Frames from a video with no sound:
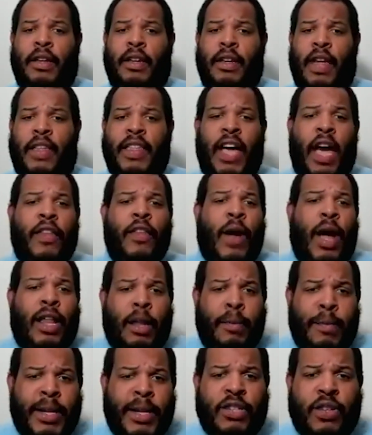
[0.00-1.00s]
Now, the other
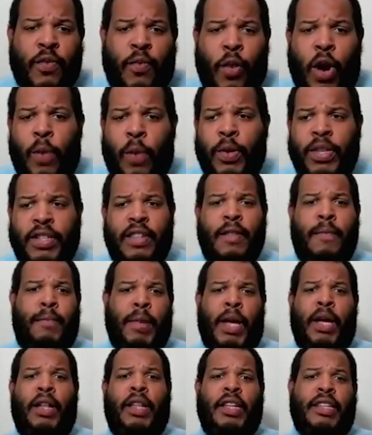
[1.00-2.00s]
elements of what was in the
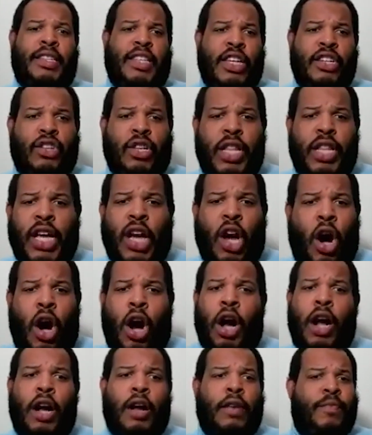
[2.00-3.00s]
bill essentially
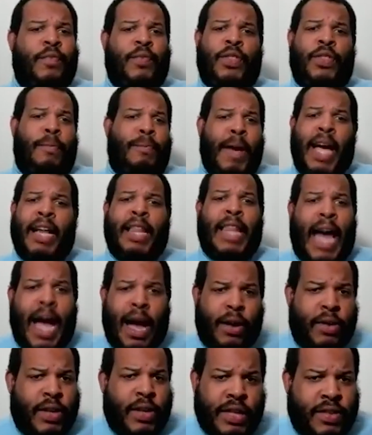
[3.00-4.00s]
are the
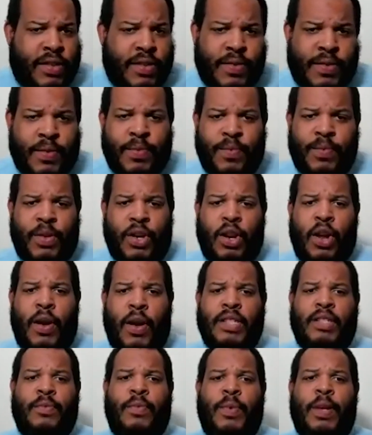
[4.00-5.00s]
bailout,
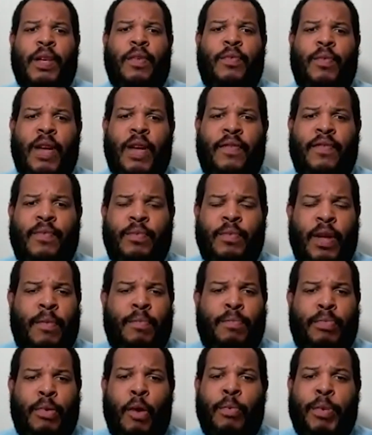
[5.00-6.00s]
as we have
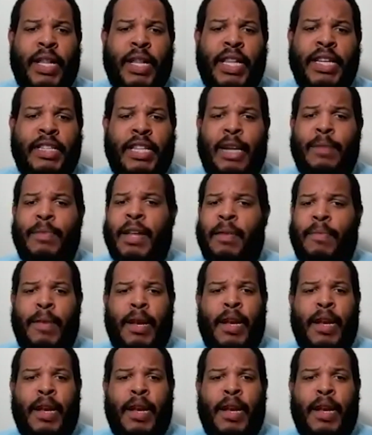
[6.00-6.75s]
appropriately deemed it.